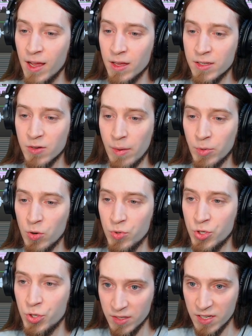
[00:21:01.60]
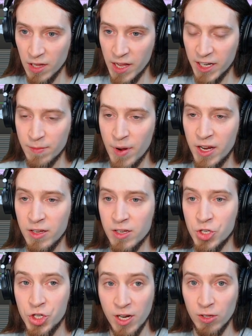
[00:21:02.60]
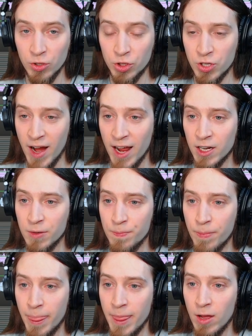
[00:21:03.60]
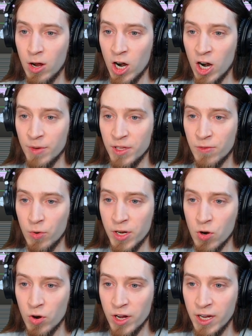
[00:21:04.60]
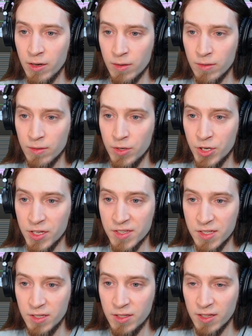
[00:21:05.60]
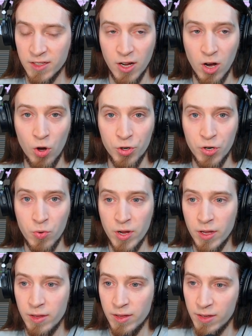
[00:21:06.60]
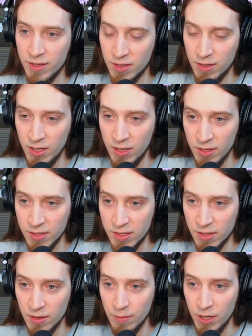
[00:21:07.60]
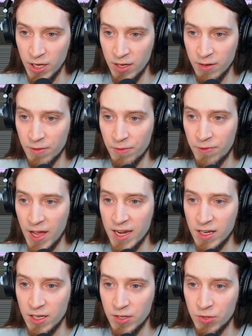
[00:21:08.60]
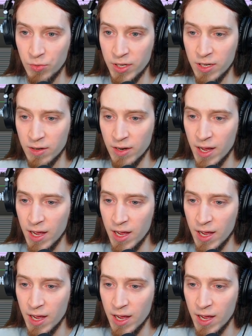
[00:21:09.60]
So I'm going to select my jingle track, arm it for recording. You can see that the audio is being fed into it.